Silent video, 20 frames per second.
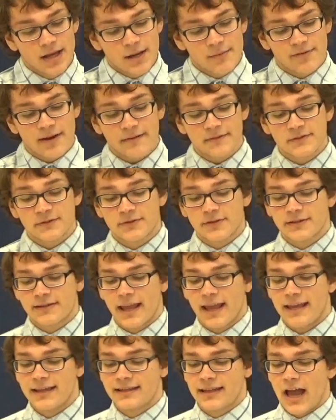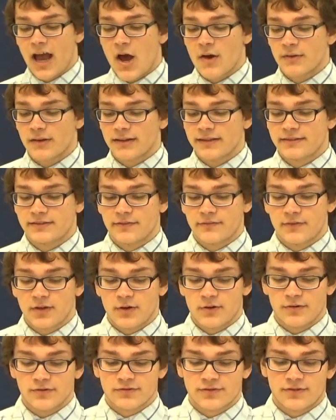Perhaps we should take down the list of
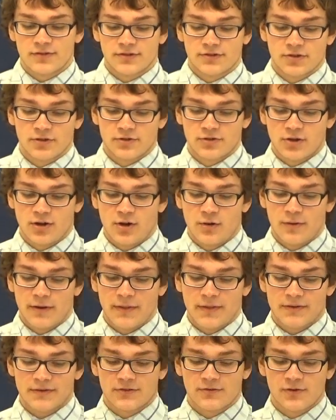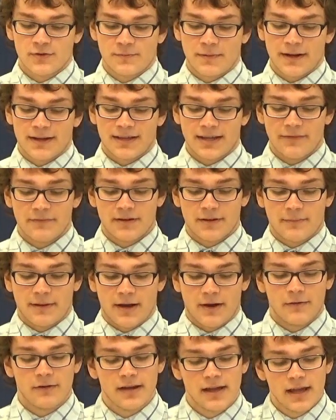donors in the church hallway that is grouped by given
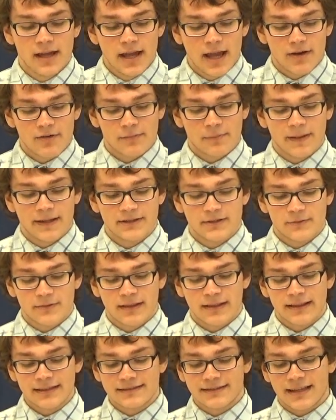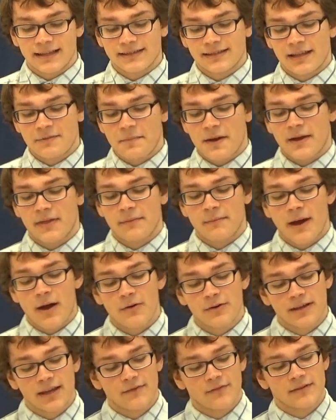amount and replace it with a list designated by the
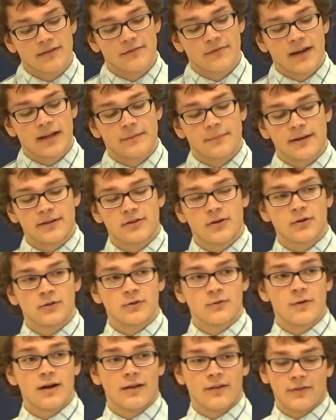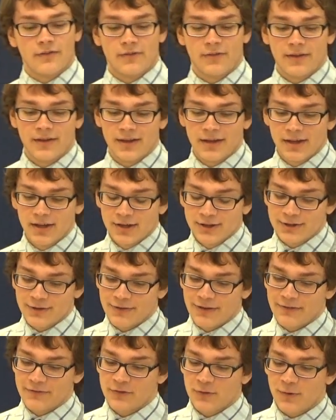amount given divided by total wealth. So
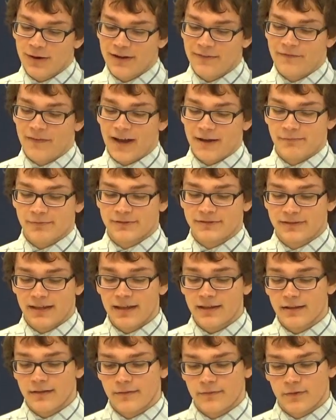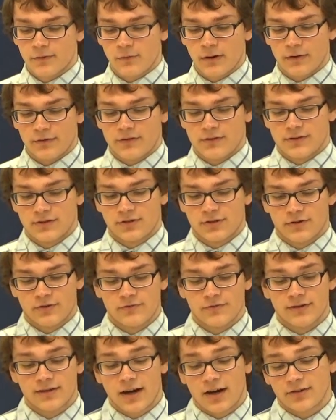you give 25% of your wealth to the
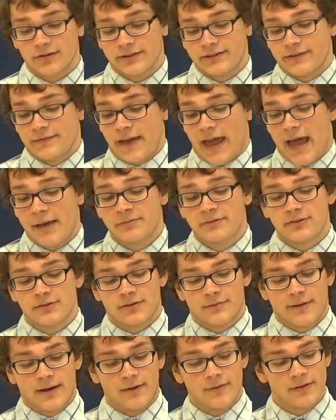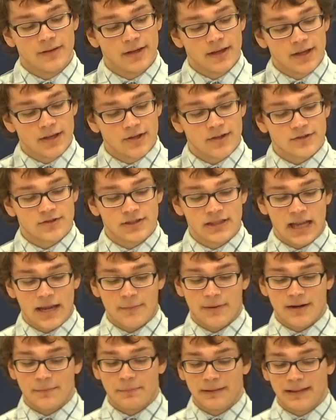church, regardless of absolute amount, get your
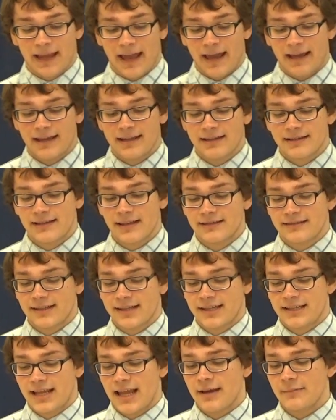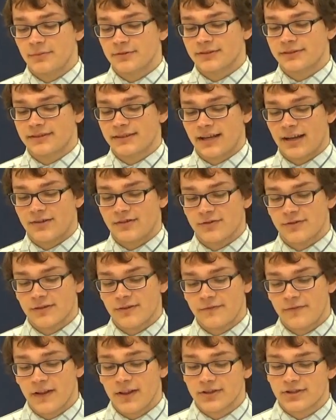name on a plaque and a designated table to sit at during
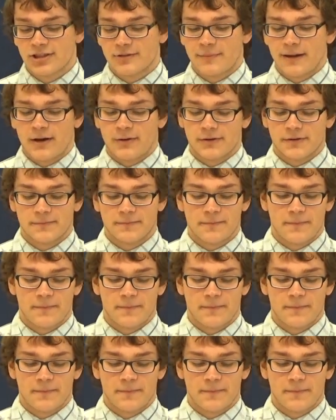the fellowship hour.